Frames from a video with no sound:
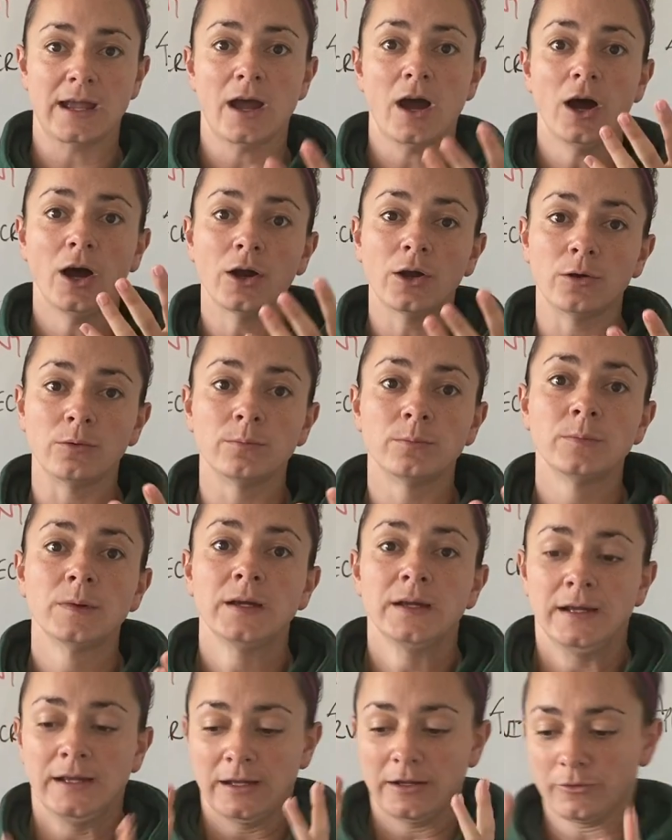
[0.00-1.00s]
at home,
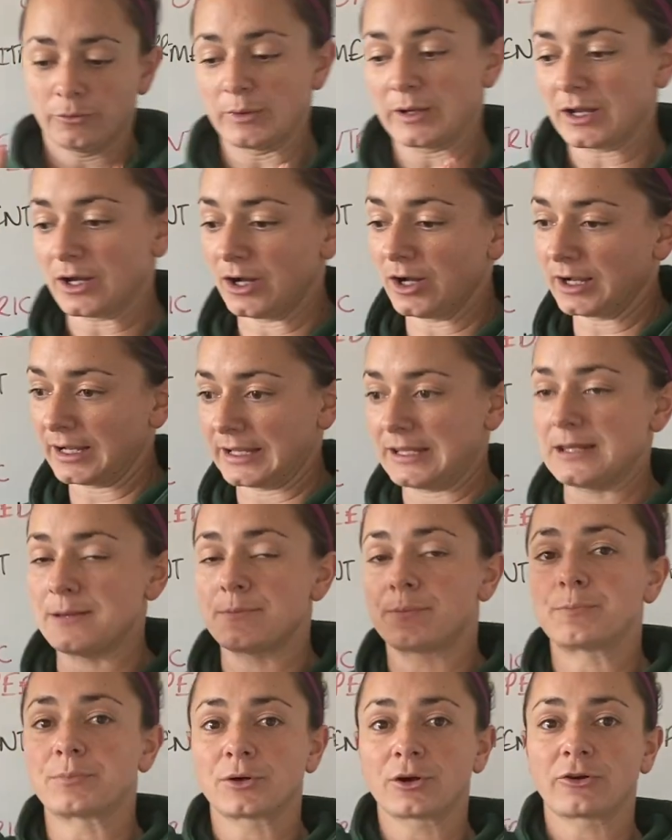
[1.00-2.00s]
if we can't
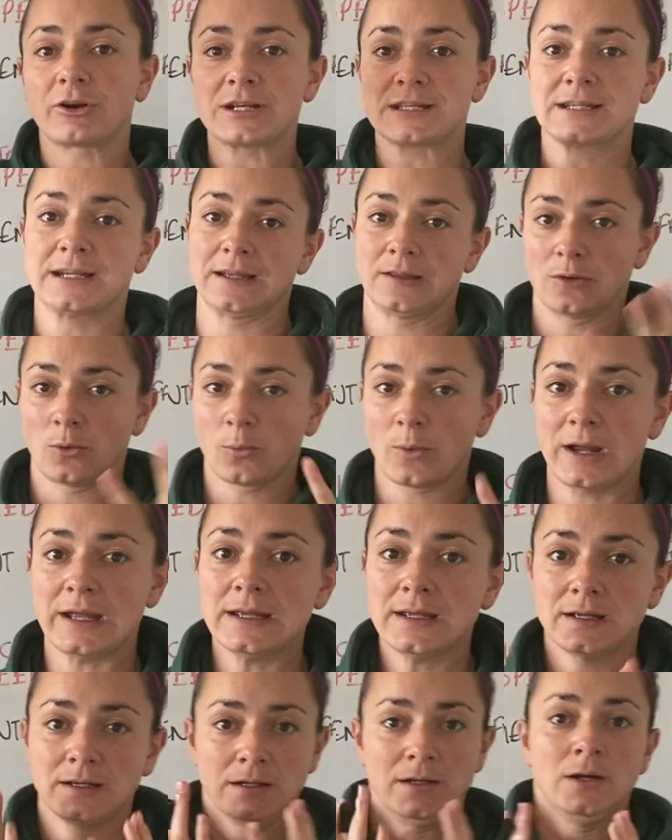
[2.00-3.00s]
keep progressing in the
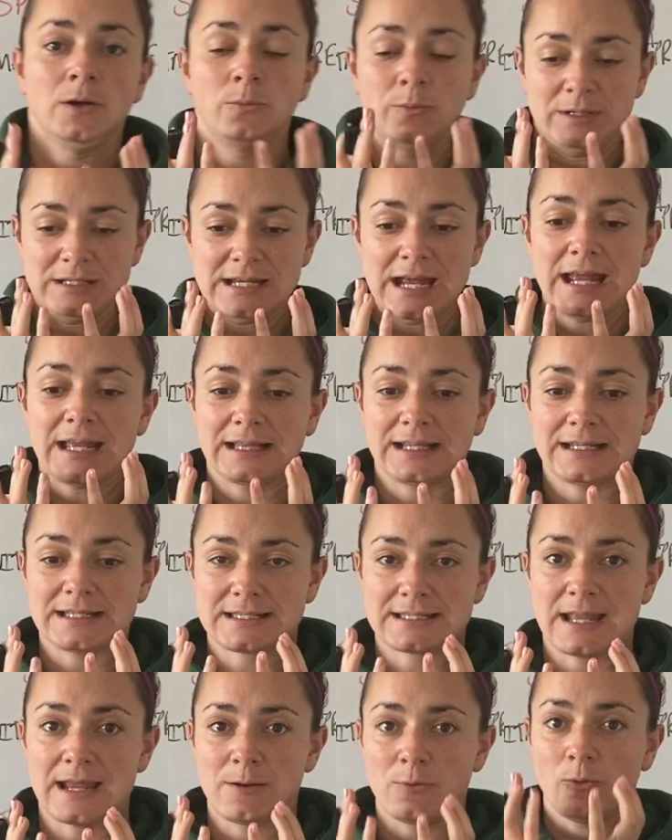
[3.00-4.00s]
weight, we take that
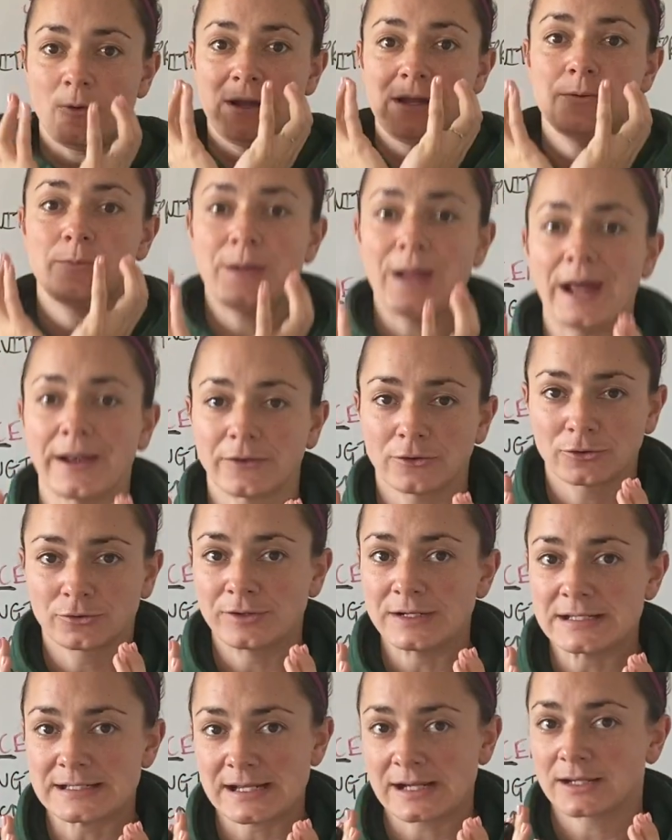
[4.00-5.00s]
same weight, we add a
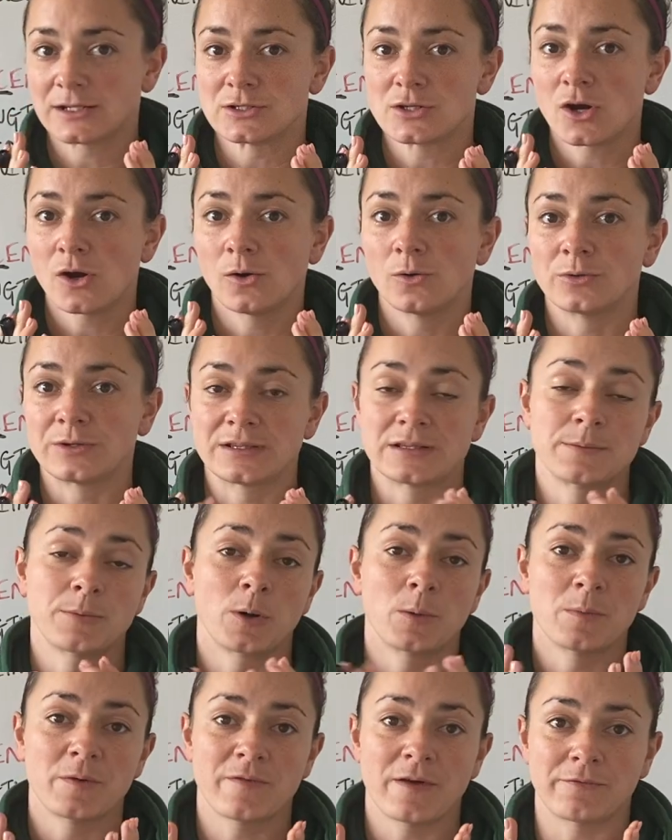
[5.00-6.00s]
3 second hold in the
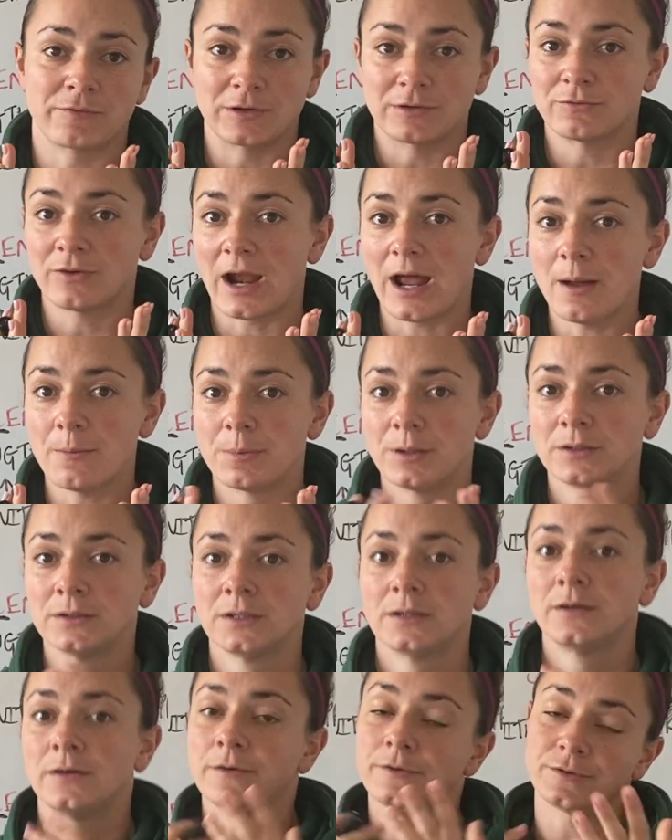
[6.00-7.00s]
bottom of every rep,
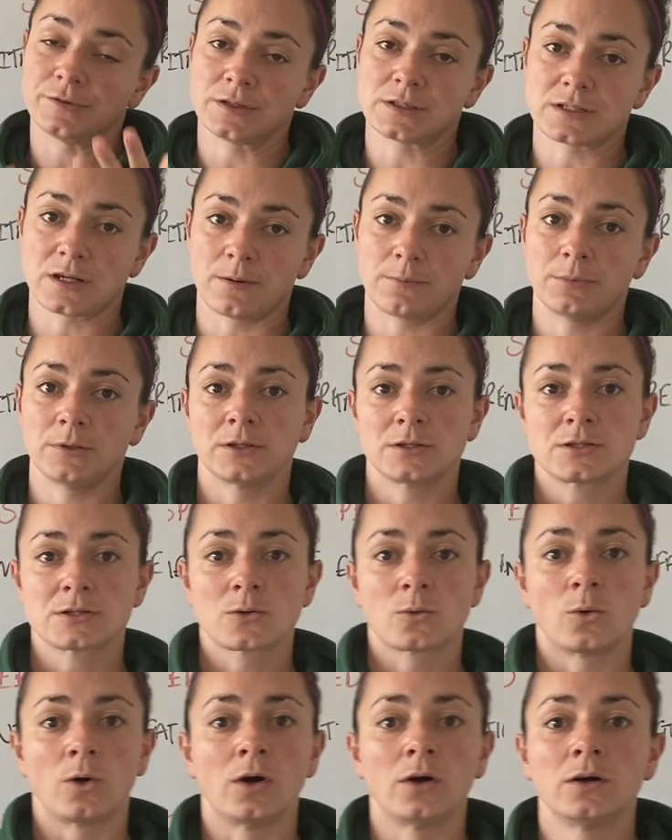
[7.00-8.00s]
for example, a
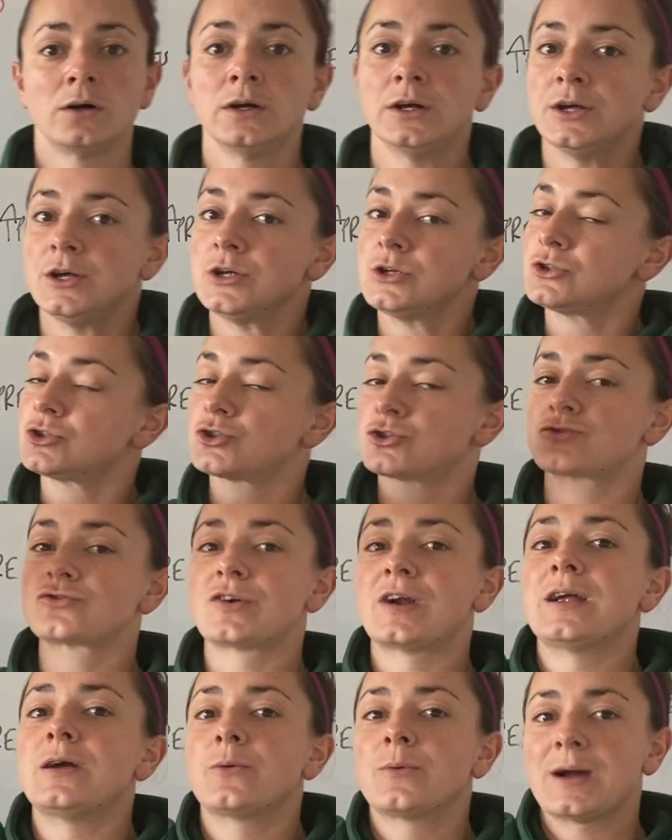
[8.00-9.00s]
squat,
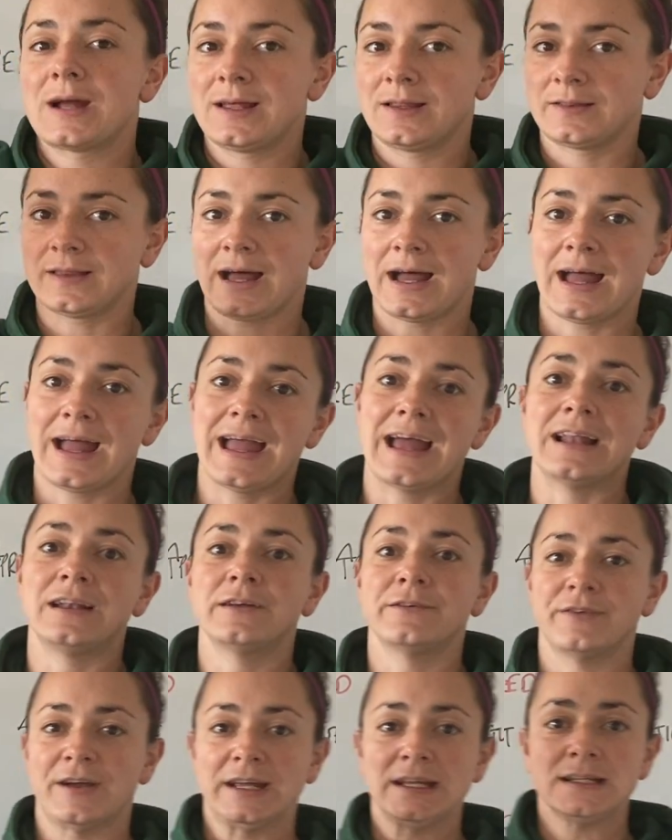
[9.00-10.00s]
straight away that
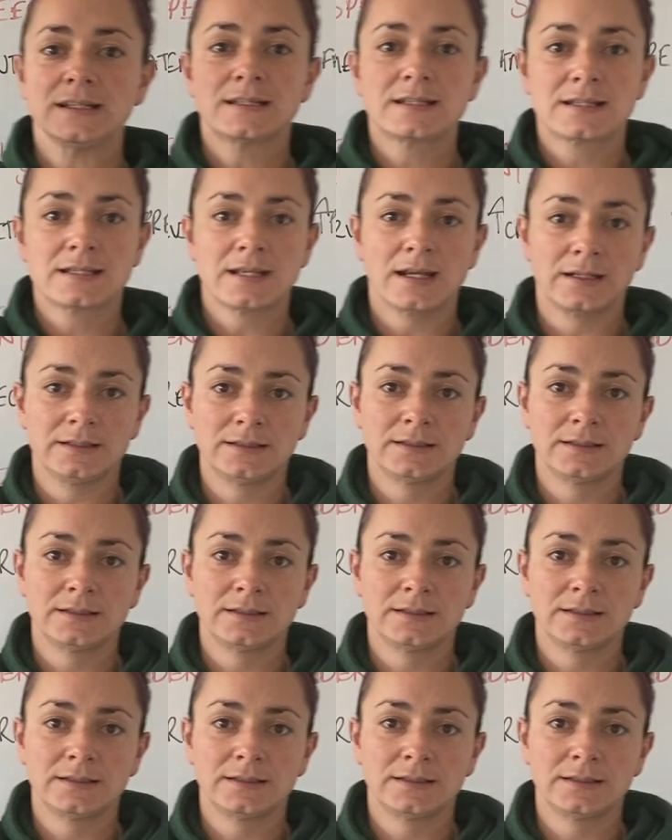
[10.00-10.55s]
elevates,